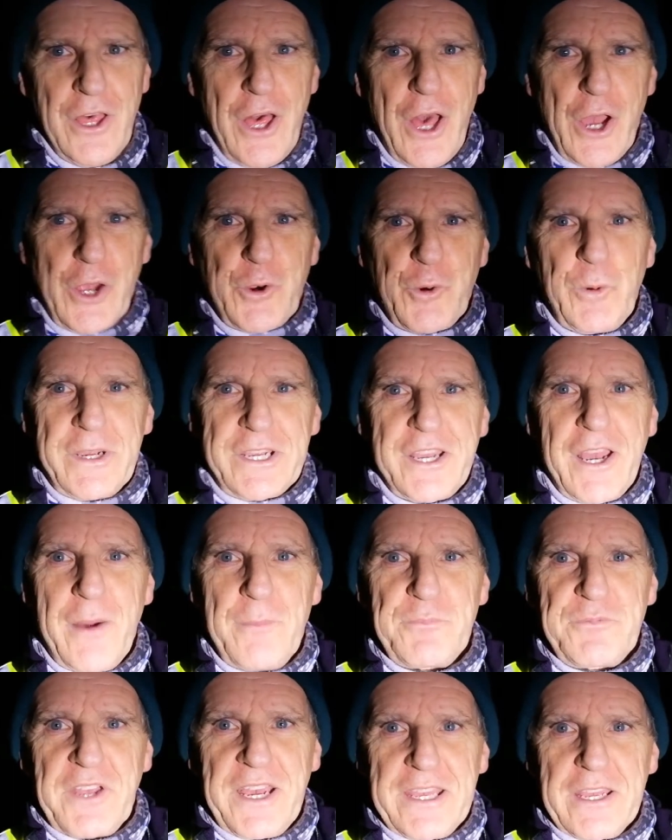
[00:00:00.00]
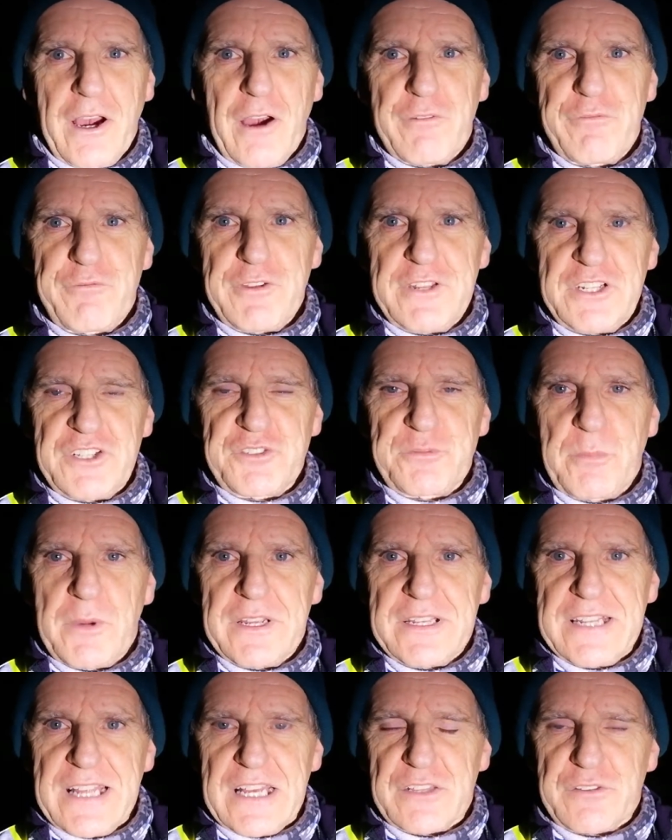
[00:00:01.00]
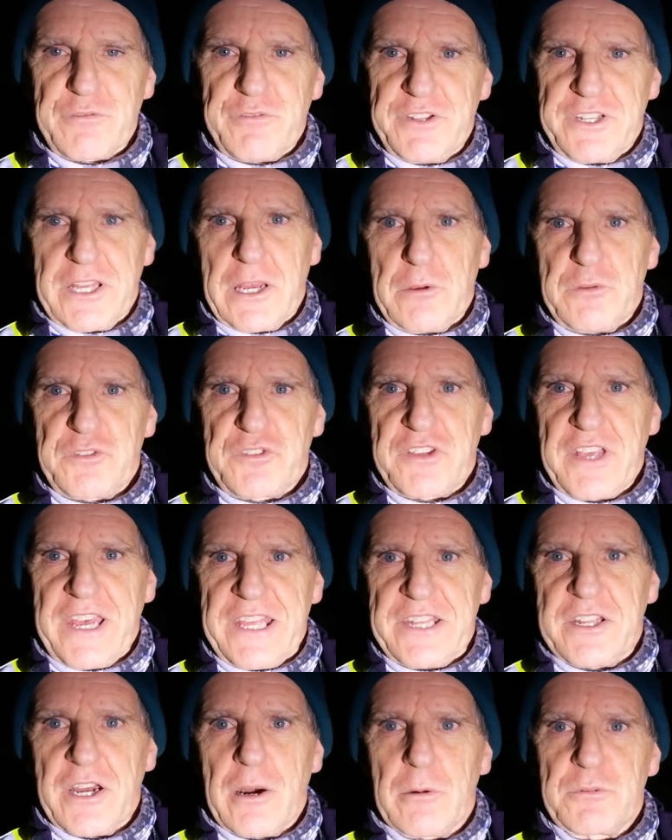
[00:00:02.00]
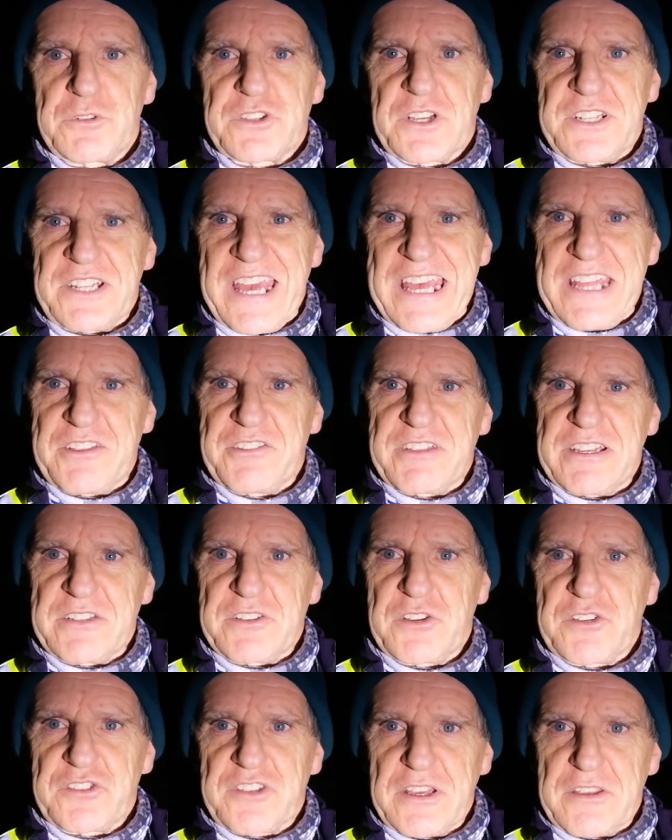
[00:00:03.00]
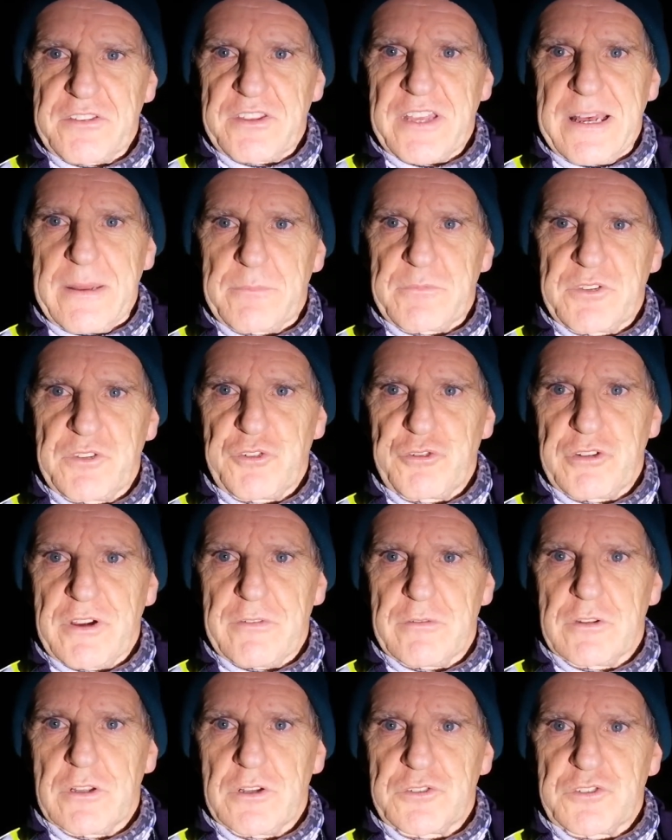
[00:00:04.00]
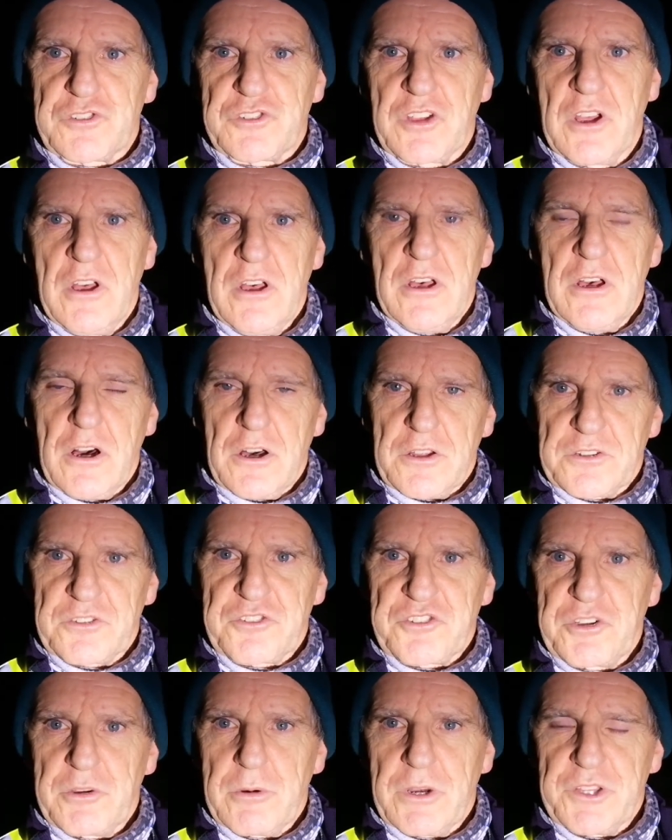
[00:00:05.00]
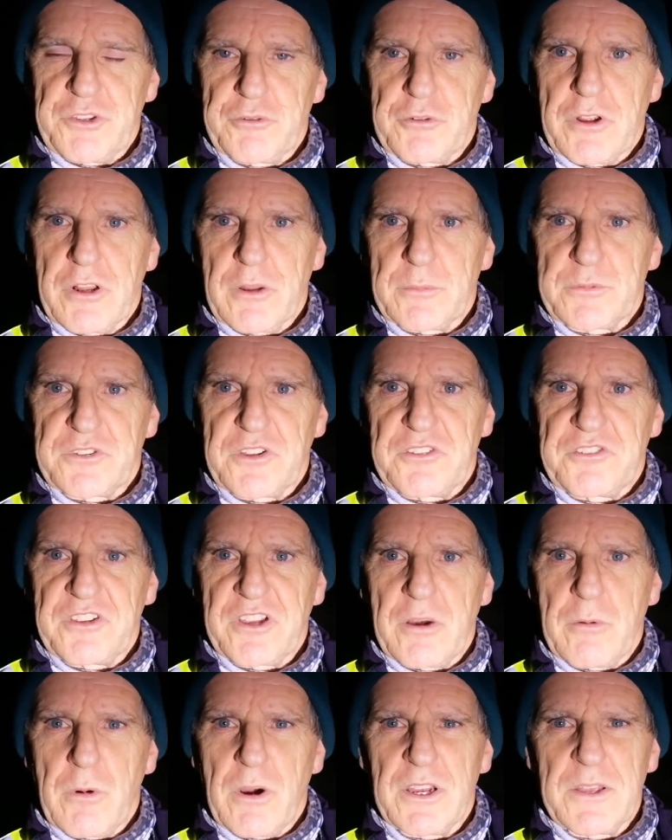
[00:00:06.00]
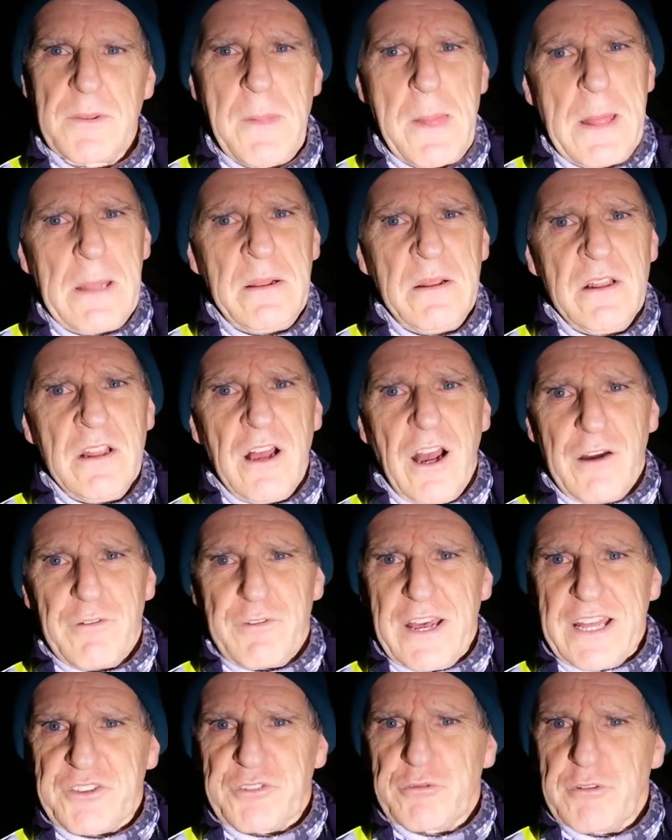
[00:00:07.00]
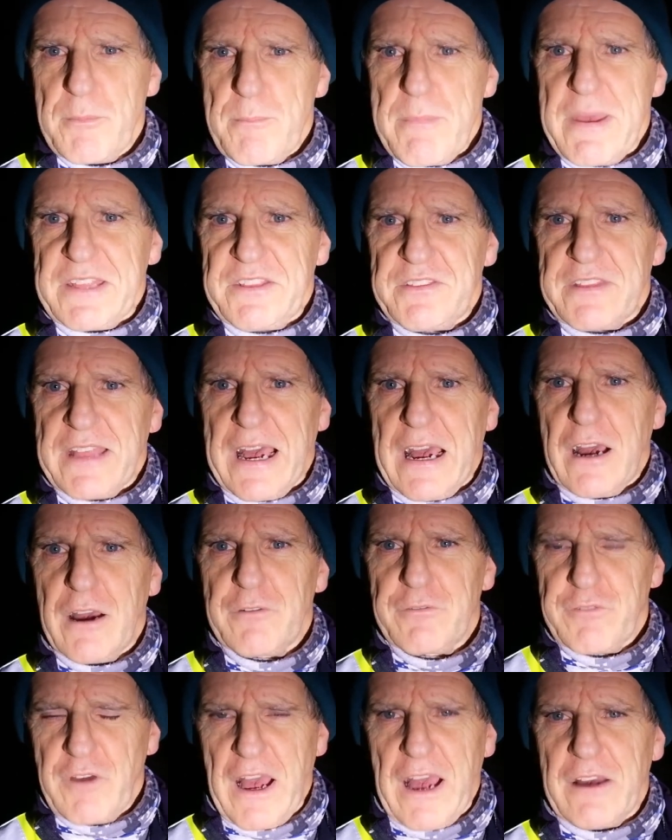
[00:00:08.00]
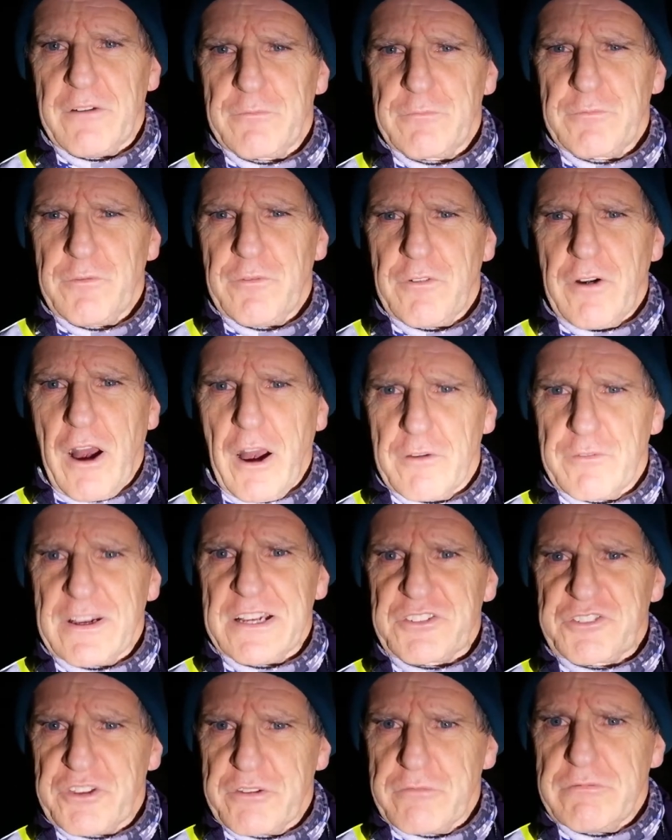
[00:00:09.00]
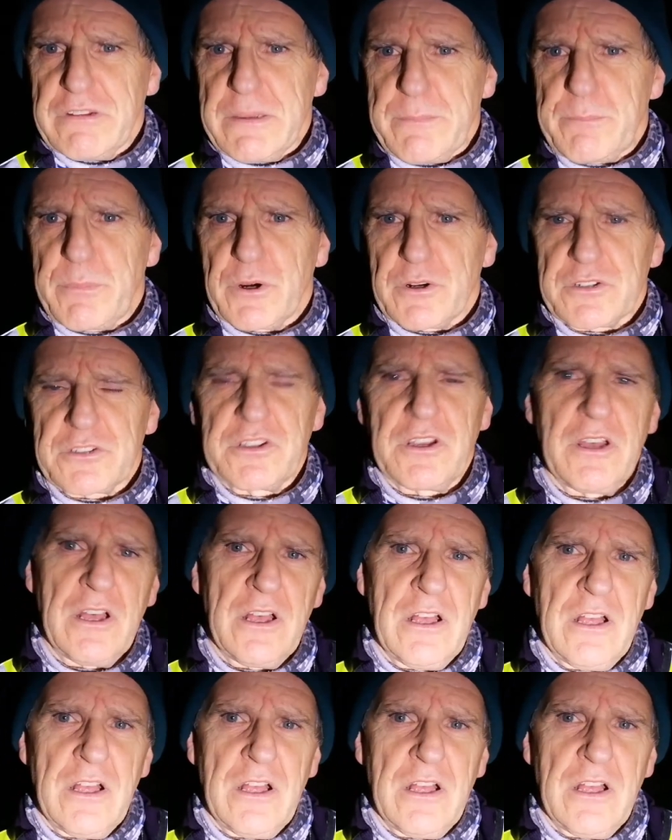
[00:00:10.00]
A quick update I finished my last video saying I was going to head down to Southampton Travel Lodge on a 200 kilometer DIY. I've had to amend that, I've, I've, I've actually rebooked